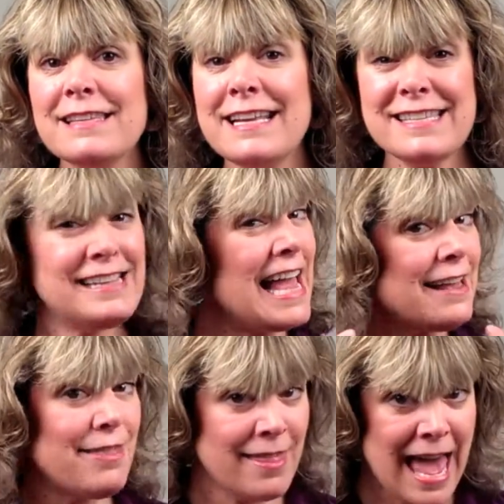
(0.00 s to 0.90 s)
it's
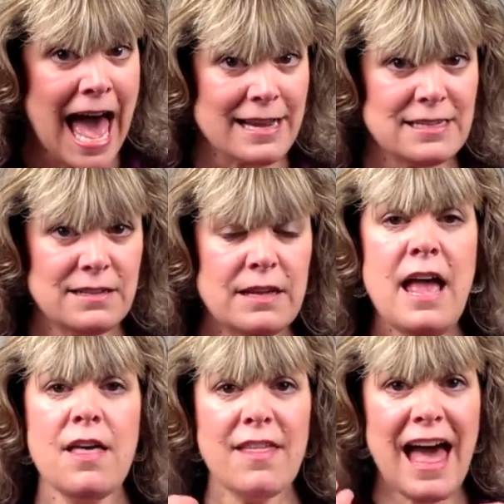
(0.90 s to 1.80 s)
like that.
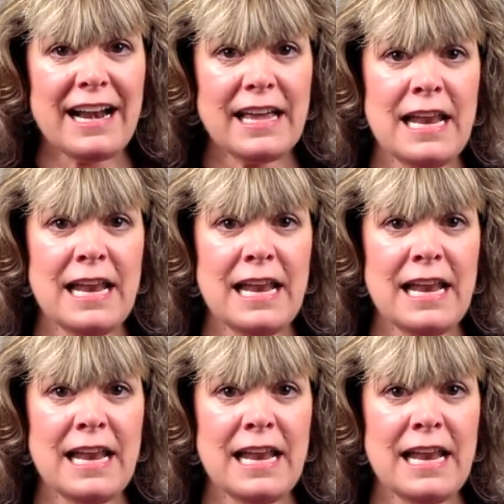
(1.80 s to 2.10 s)
that